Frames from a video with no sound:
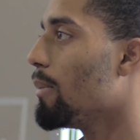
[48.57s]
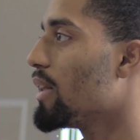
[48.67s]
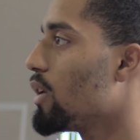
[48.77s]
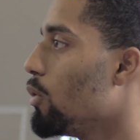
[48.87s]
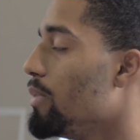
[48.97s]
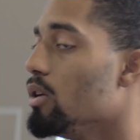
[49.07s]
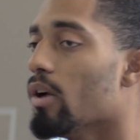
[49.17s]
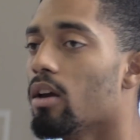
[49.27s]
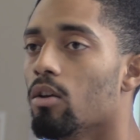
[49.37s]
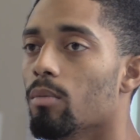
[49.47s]
I think we'd be
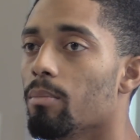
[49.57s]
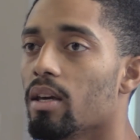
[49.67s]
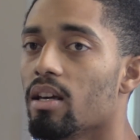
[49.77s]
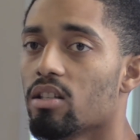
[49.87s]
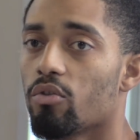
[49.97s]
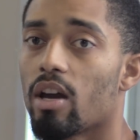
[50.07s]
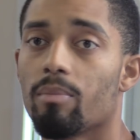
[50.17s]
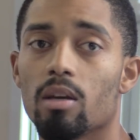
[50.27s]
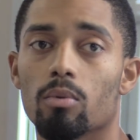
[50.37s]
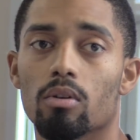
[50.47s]
great human beings and
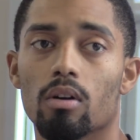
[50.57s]
great people.